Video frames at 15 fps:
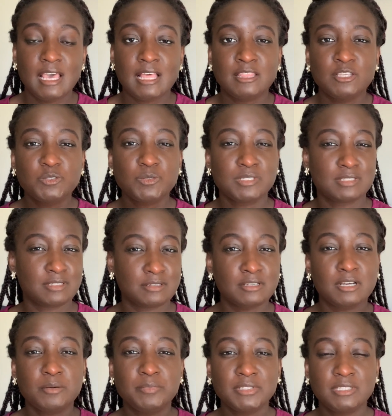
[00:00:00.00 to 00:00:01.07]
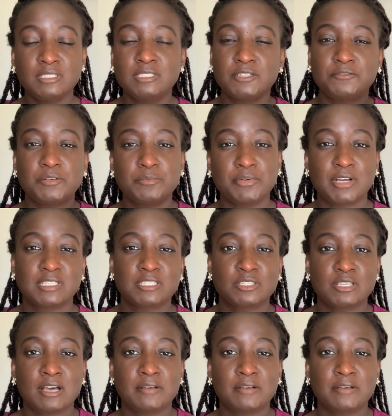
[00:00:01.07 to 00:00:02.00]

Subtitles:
And this was a completely different process.